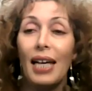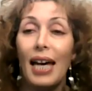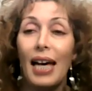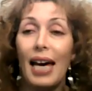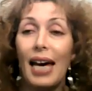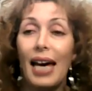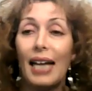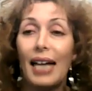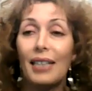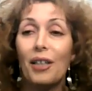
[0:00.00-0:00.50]

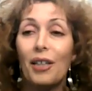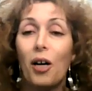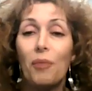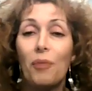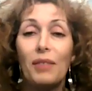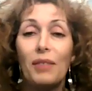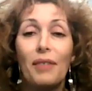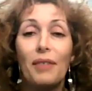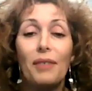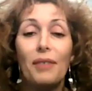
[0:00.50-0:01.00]
And
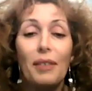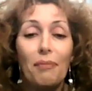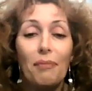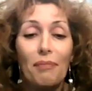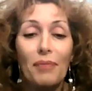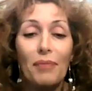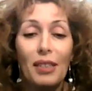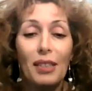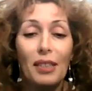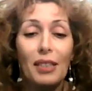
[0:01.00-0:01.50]
hopefully
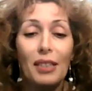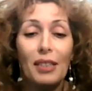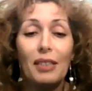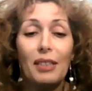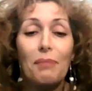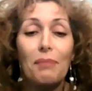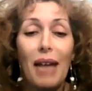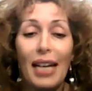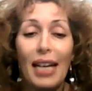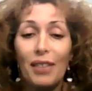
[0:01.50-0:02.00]
it gives a
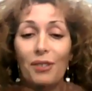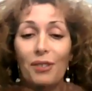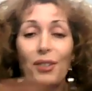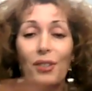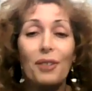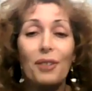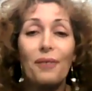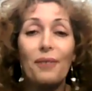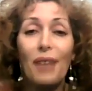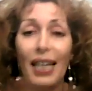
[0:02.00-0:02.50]
smile to
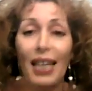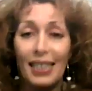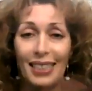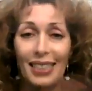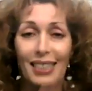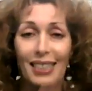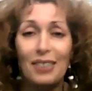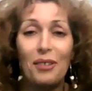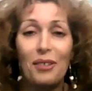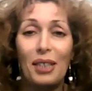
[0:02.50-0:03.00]
your face,
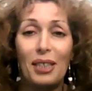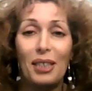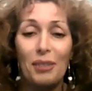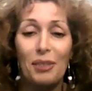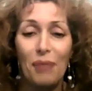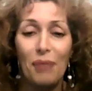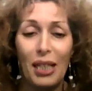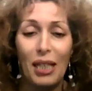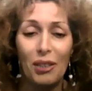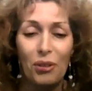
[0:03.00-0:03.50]
as
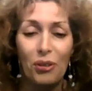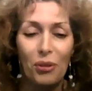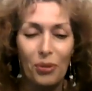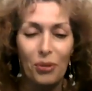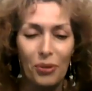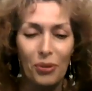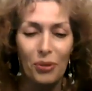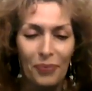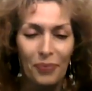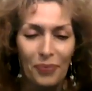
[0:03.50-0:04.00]
well,
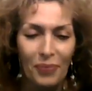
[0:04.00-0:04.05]
too.